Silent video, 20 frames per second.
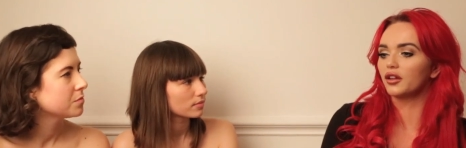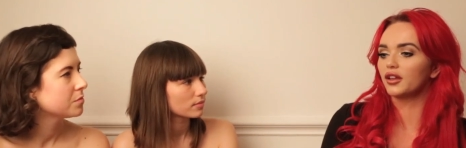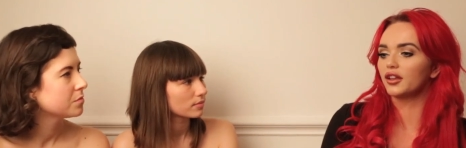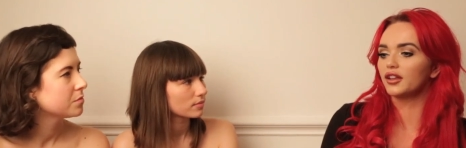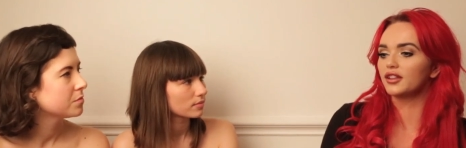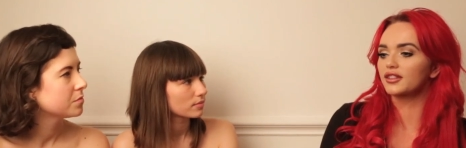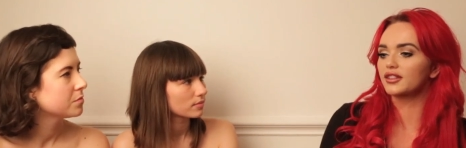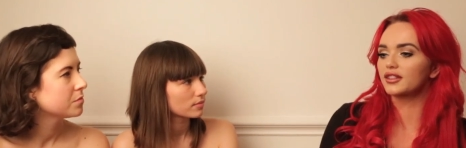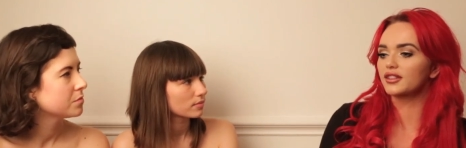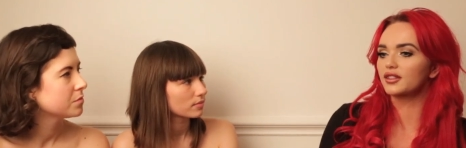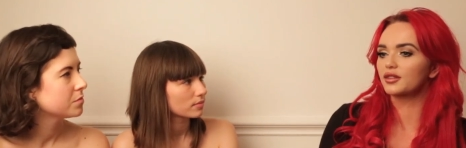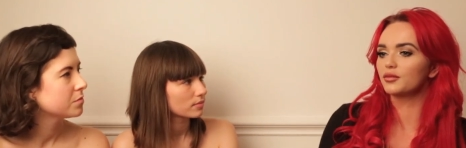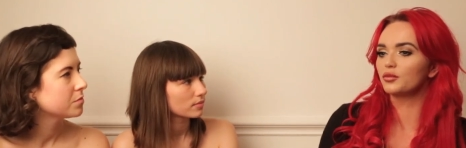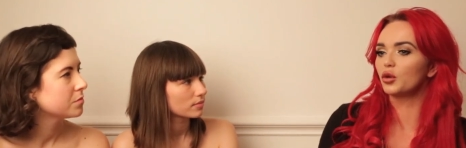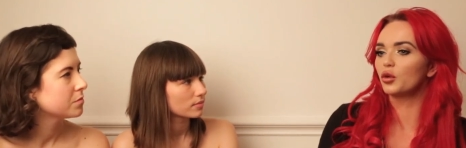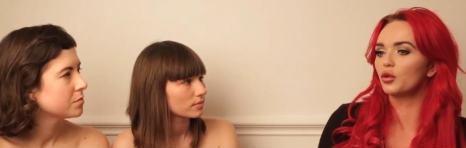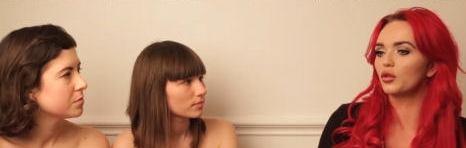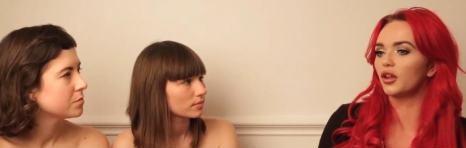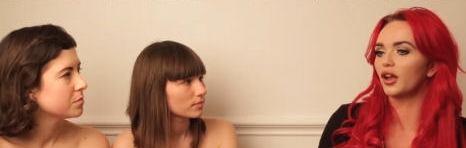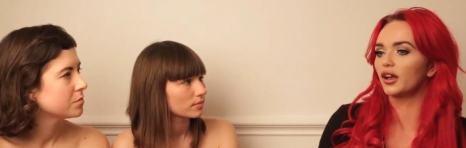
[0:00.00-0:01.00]
Speaker 1: it's
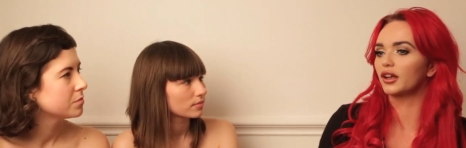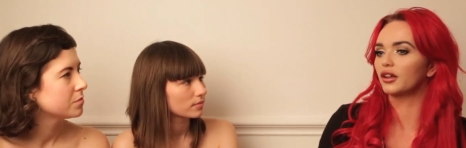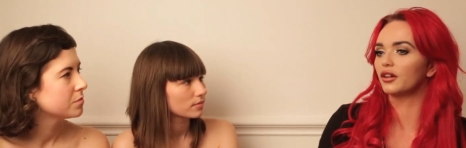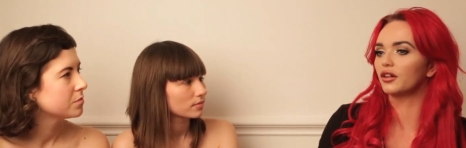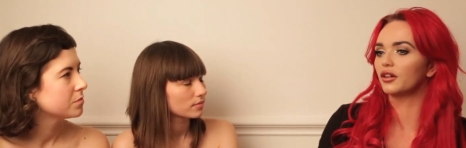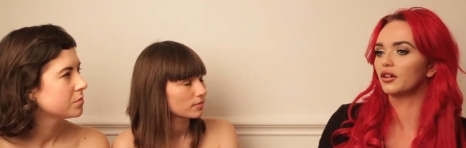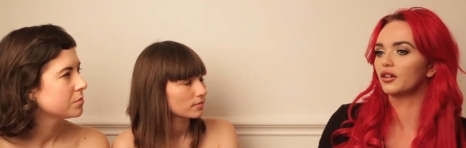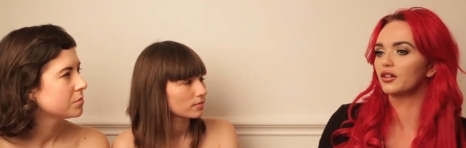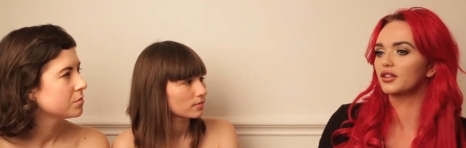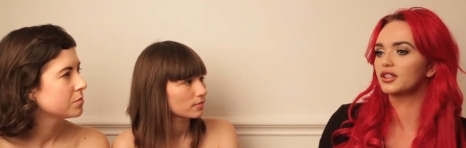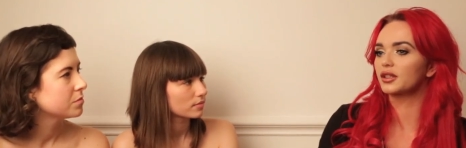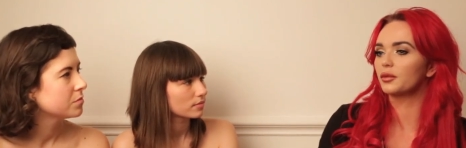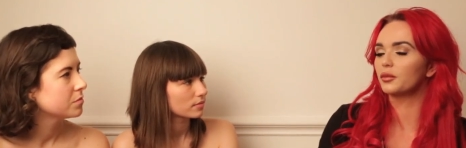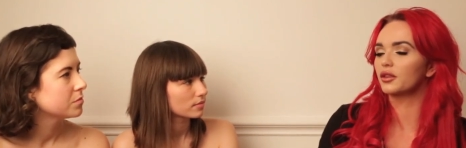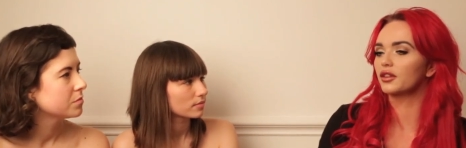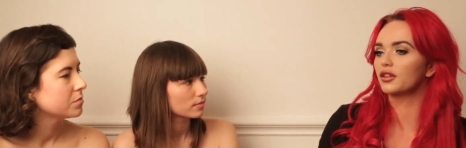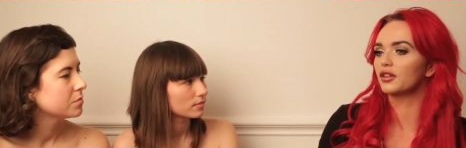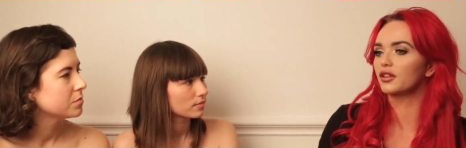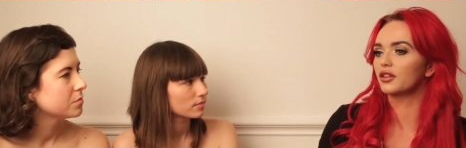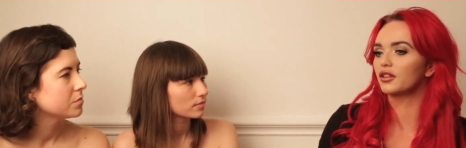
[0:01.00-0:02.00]
more like a, some
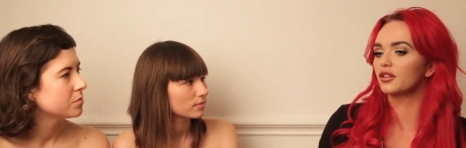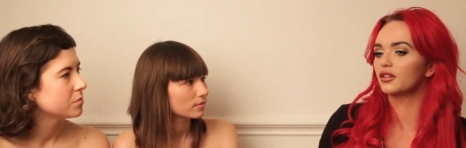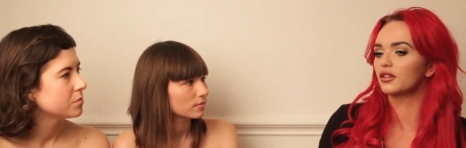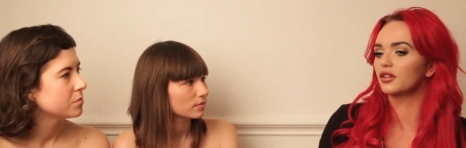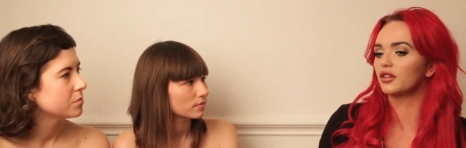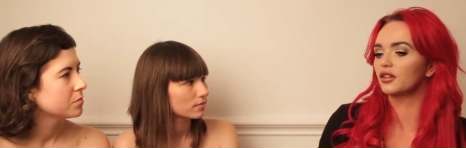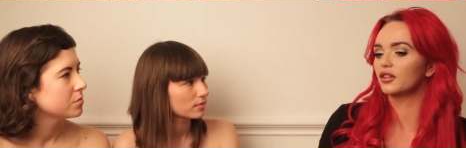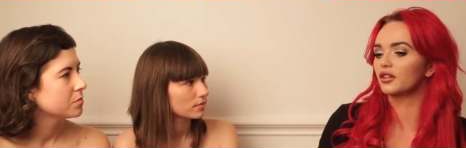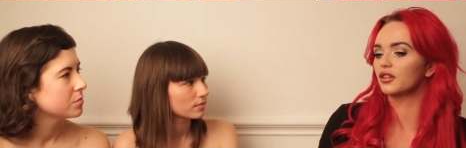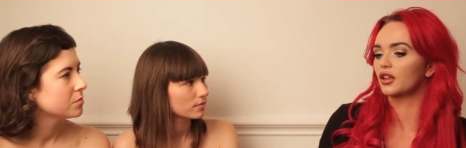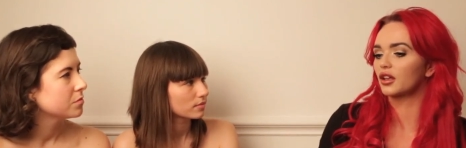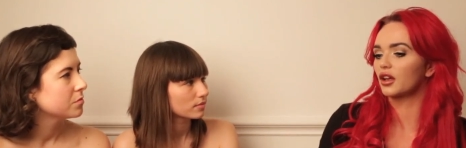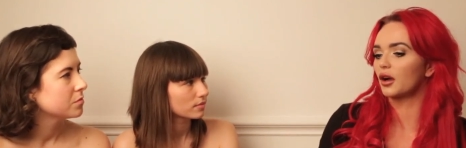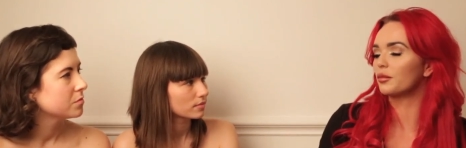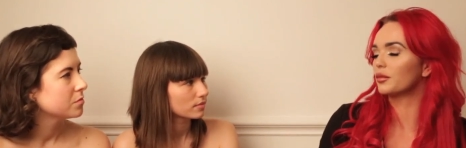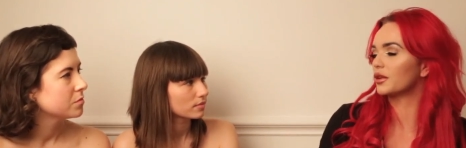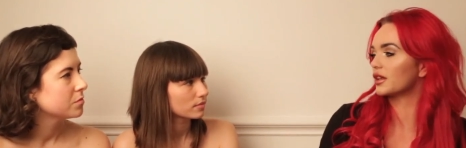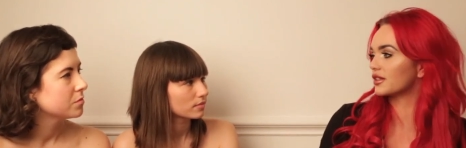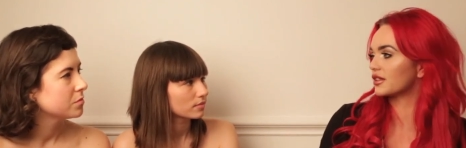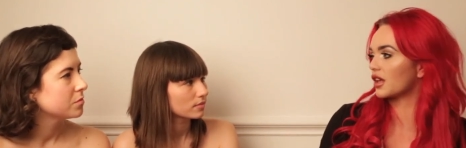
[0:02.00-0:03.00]
of the, the, the
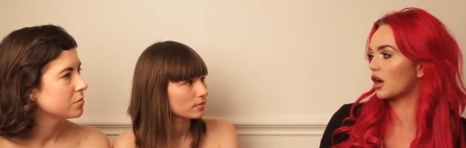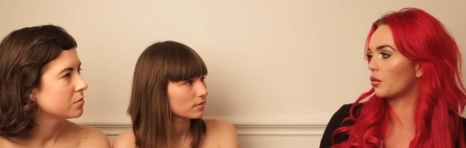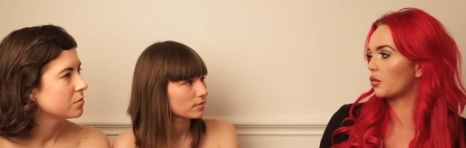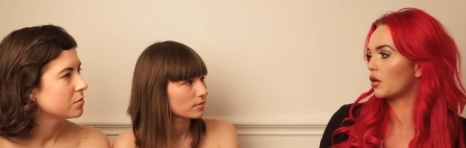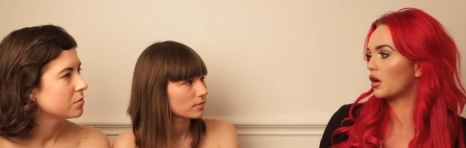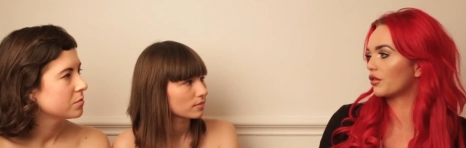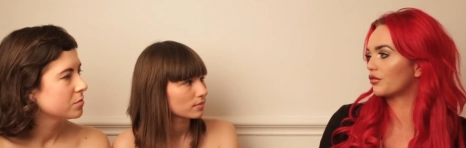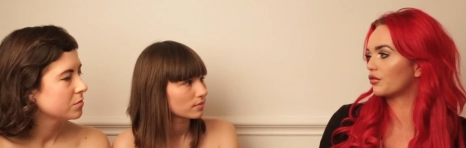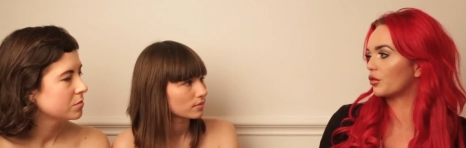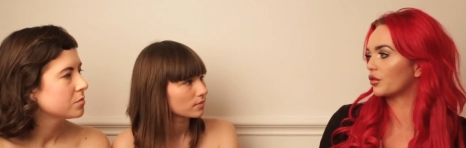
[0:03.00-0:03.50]
companies that I work